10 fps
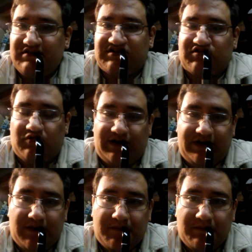
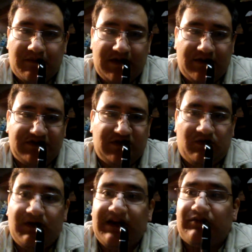destroyed. There was
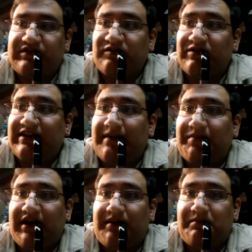no way of restoring
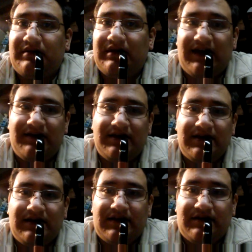that pipe.
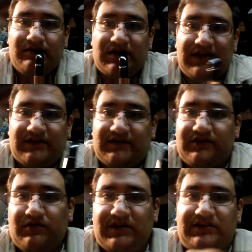You you
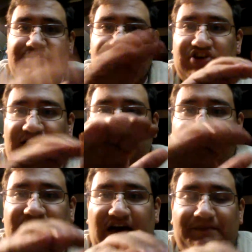can chop
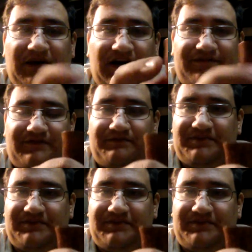the top off,